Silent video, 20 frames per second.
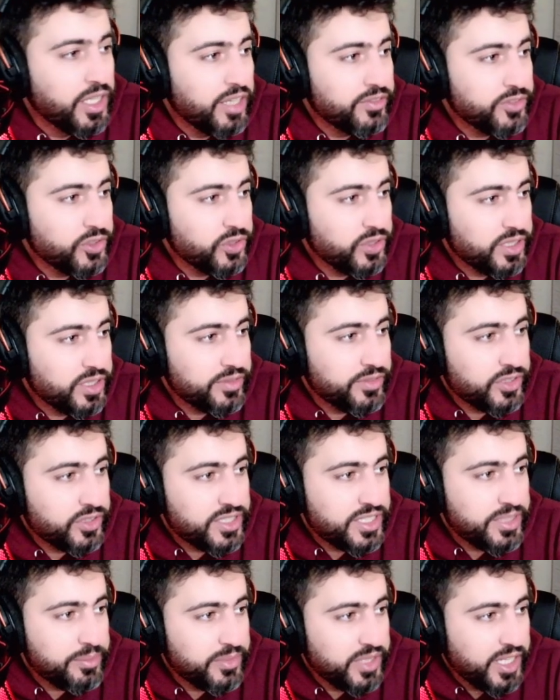If you're looking for
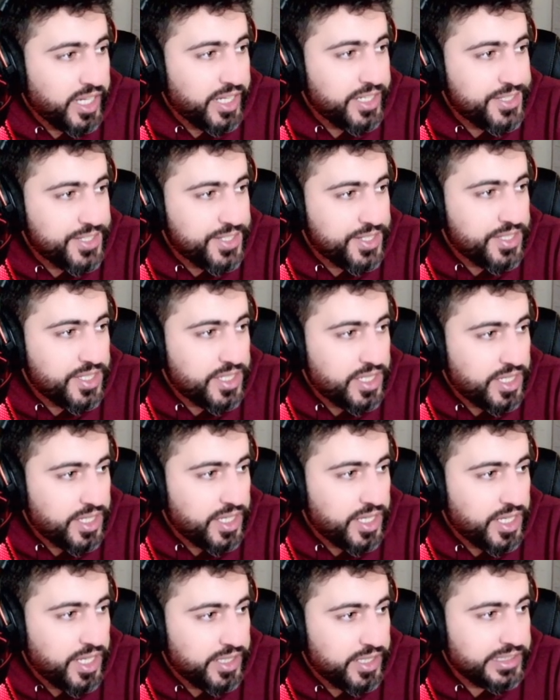some nice
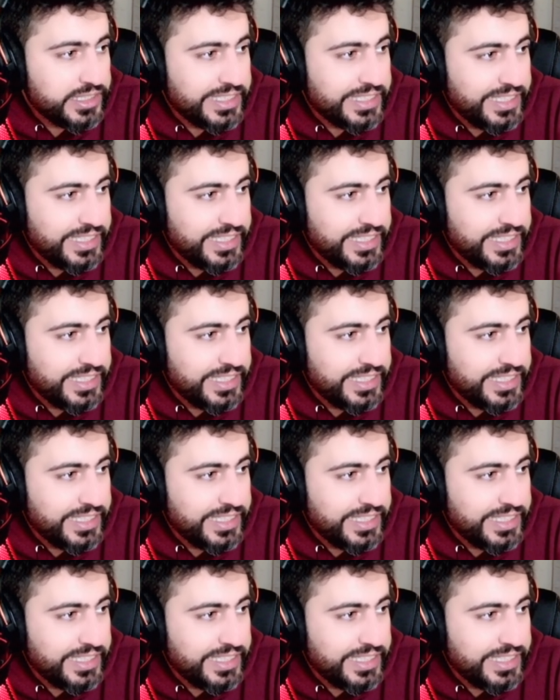and